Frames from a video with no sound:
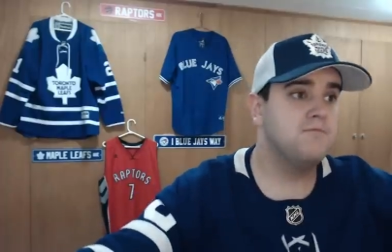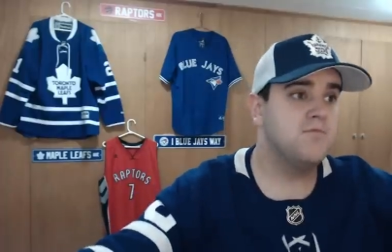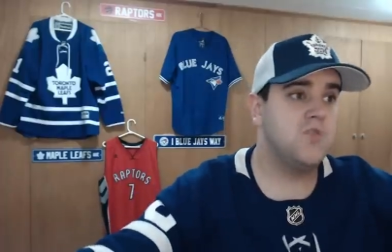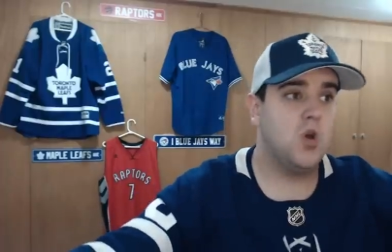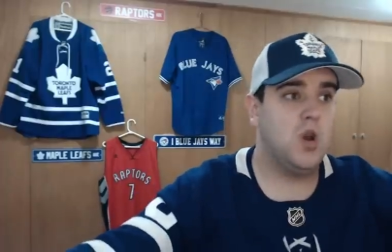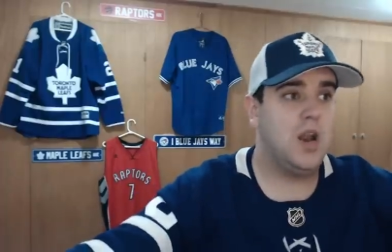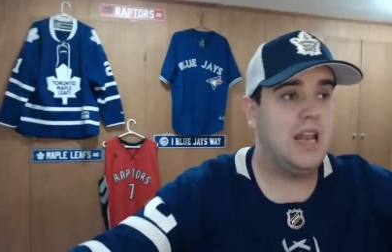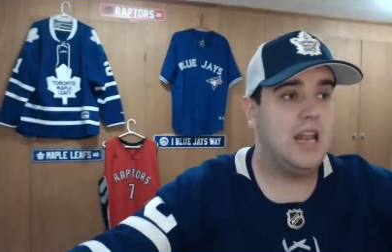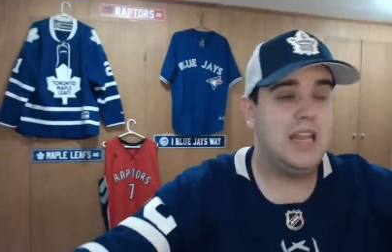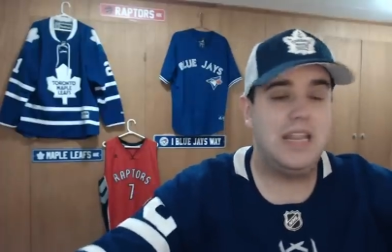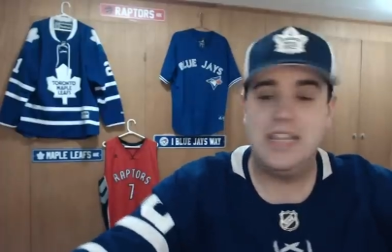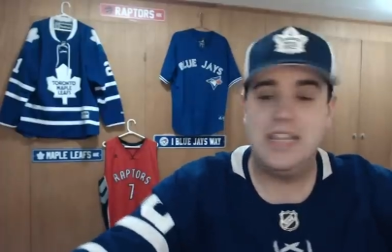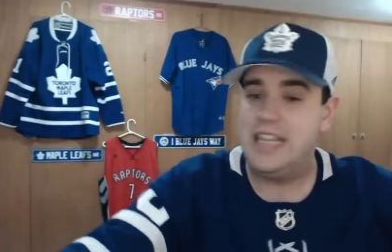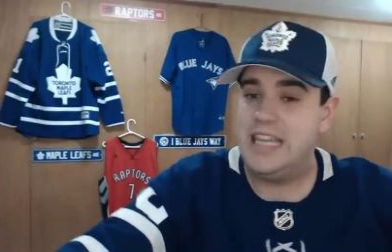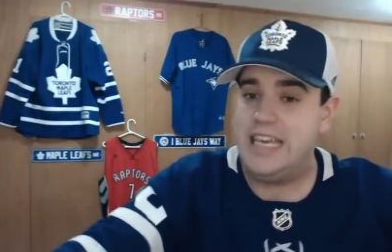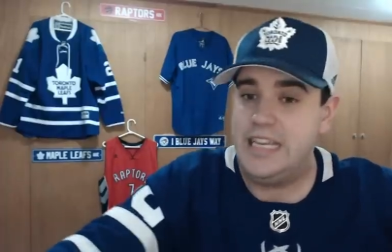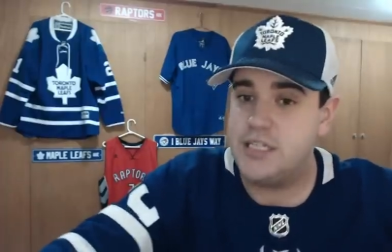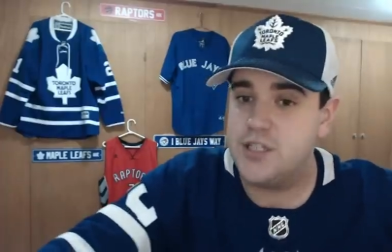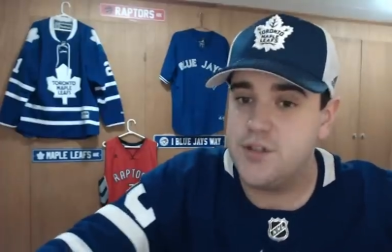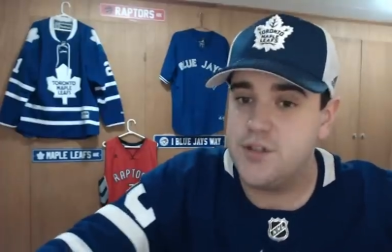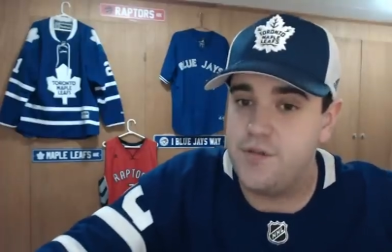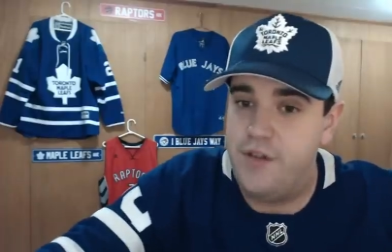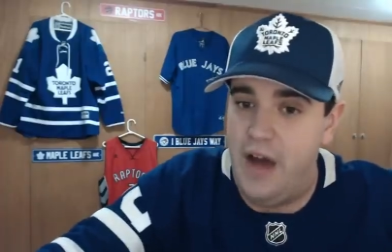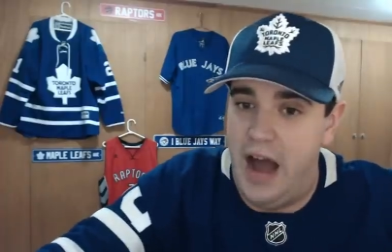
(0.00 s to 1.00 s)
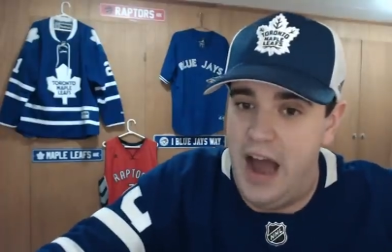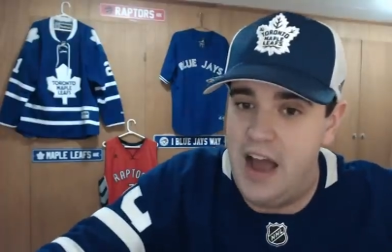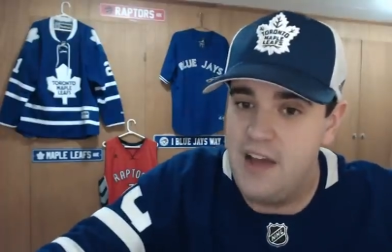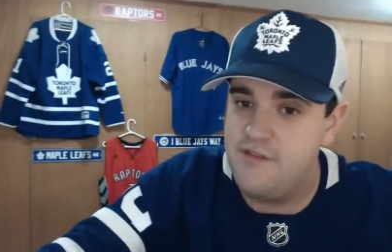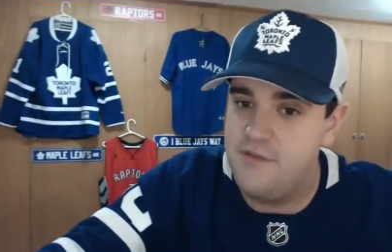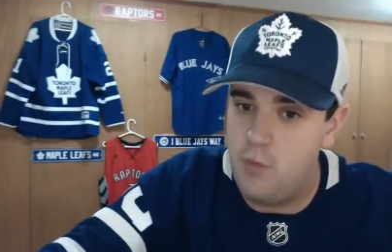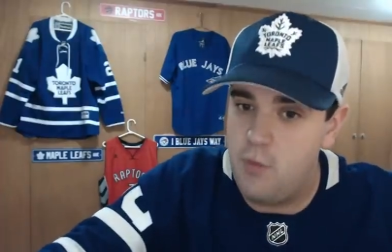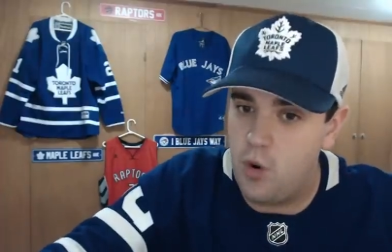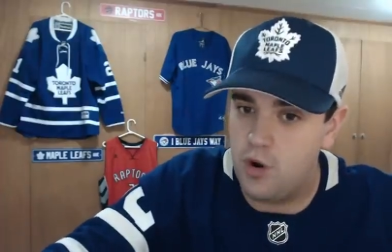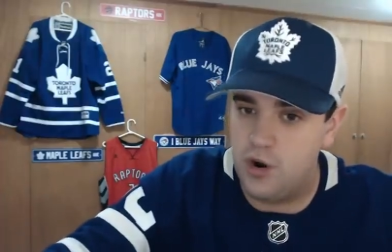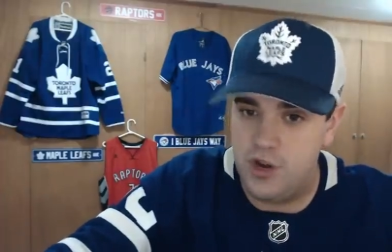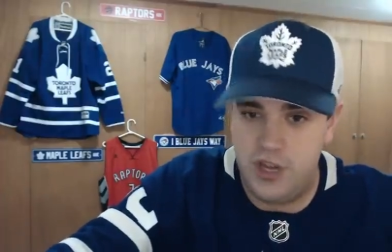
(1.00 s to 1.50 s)
at least 5
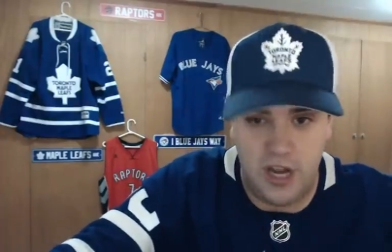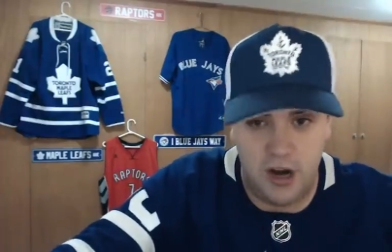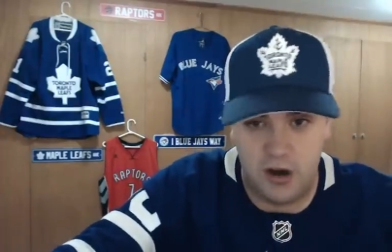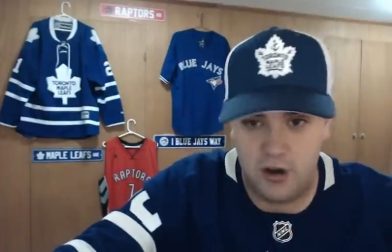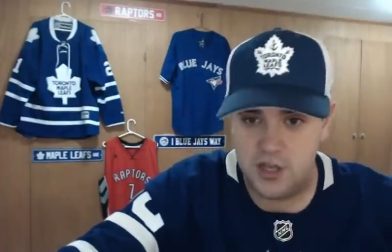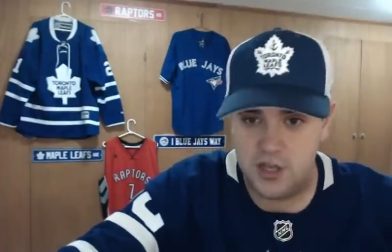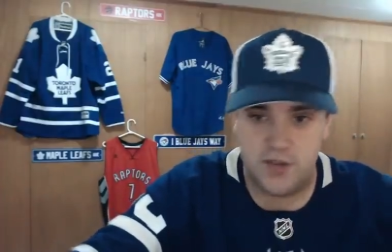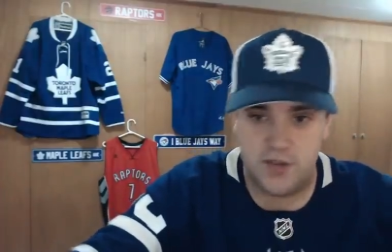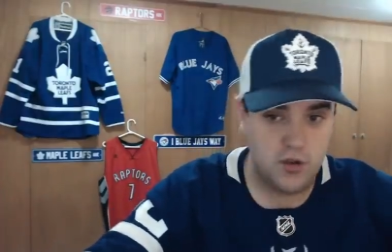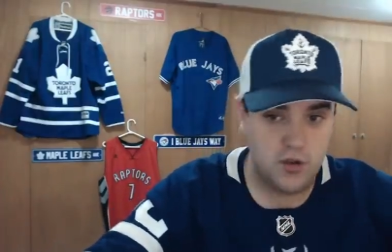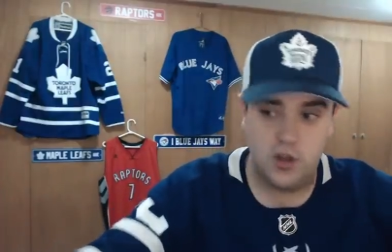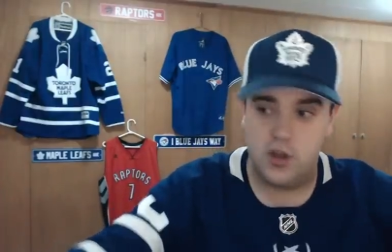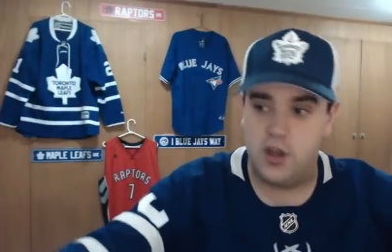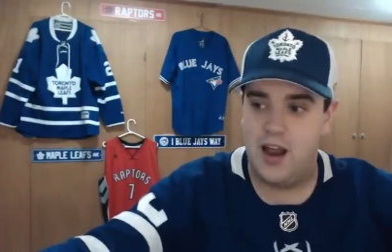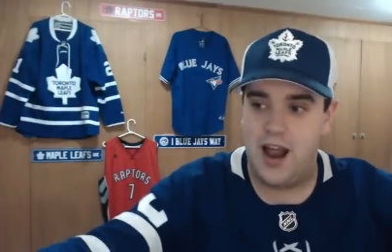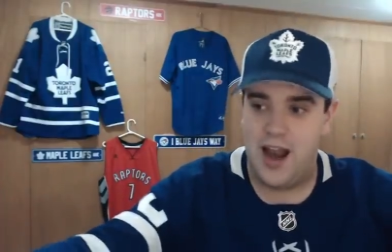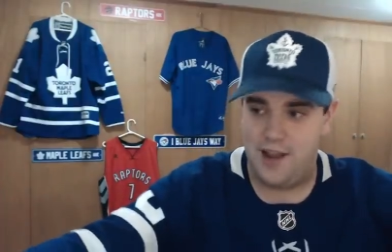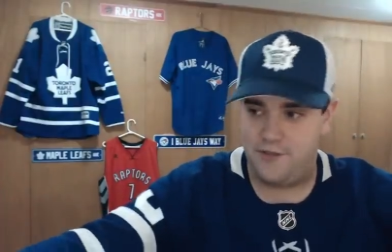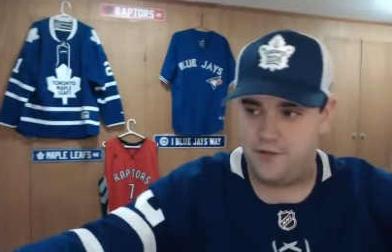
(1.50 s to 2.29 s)
more years if you're looking at